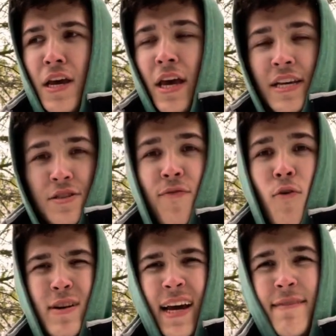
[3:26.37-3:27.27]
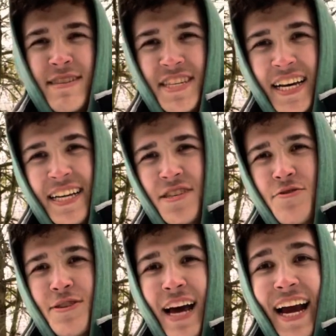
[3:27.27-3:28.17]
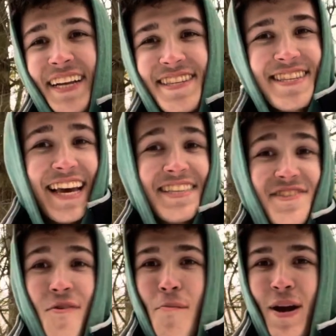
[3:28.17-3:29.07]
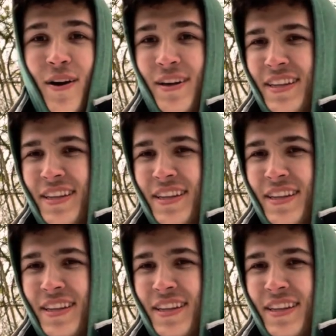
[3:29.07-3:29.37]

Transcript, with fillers: is four times the size of the United States of America.